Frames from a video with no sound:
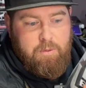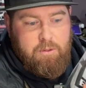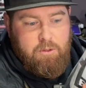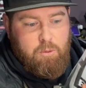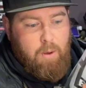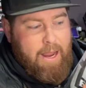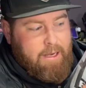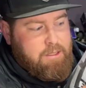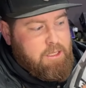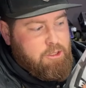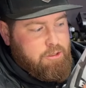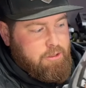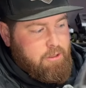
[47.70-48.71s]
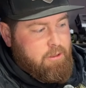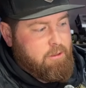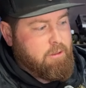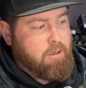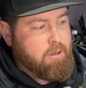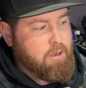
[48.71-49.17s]
swag t-shirt
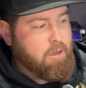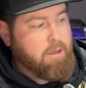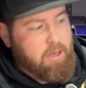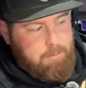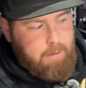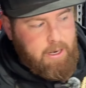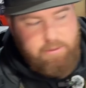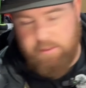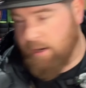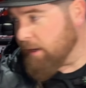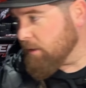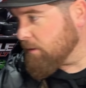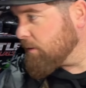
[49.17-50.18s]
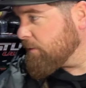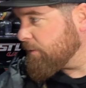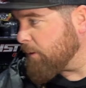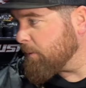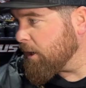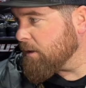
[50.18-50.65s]
in my size
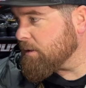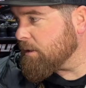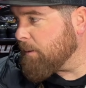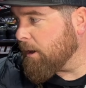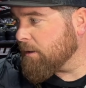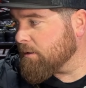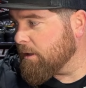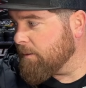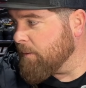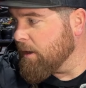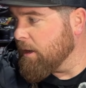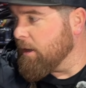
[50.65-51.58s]
from the RC Box Club.